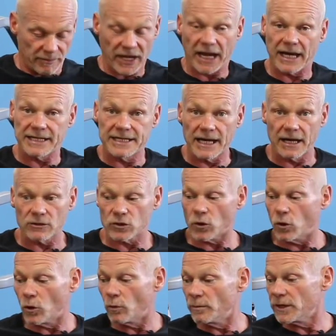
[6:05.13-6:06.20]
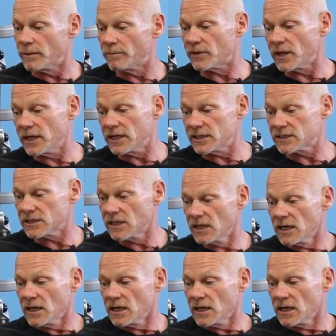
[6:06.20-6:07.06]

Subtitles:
pad down to hold me in place.